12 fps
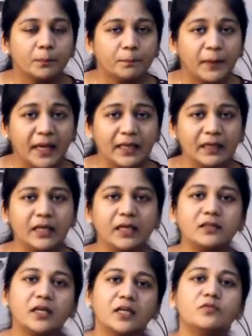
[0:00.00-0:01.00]

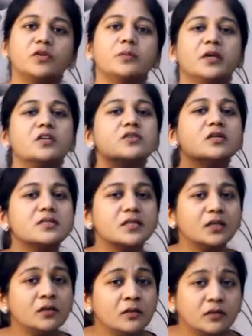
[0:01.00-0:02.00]
Mainly the inflammation is
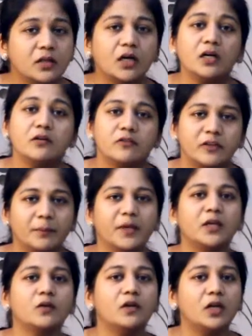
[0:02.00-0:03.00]
in the
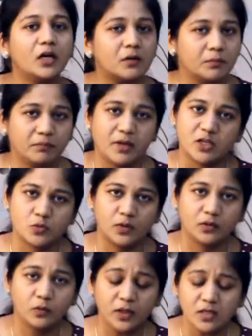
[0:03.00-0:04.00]
trabecular
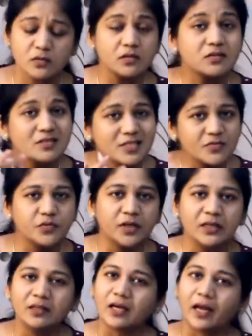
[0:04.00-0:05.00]
meshwork. Okay, so it's
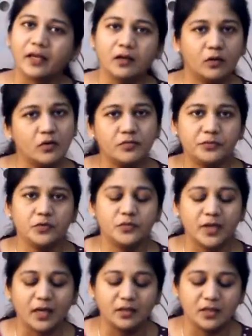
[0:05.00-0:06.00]
different kind of
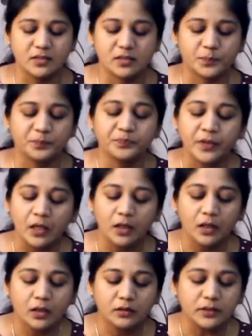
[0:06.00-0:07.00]
uveitis.
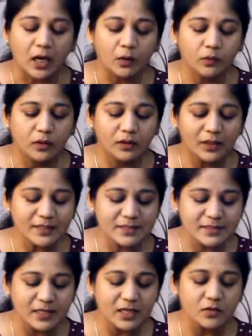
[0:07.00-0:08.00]
Now
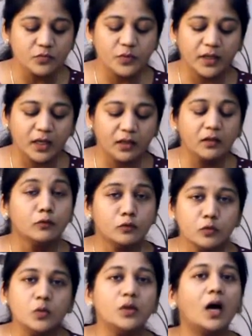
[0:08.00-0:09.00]
let's see if we can
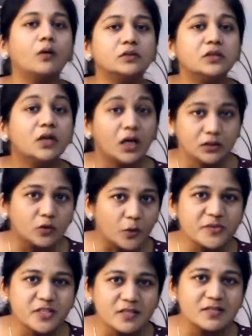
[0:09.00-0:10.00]
rule out the other
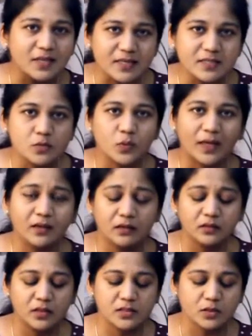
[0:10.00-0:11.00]
options as well
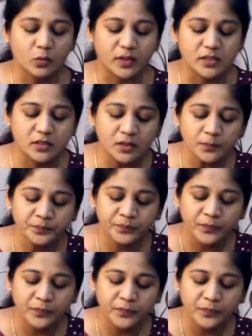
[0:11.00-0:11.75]
in this question.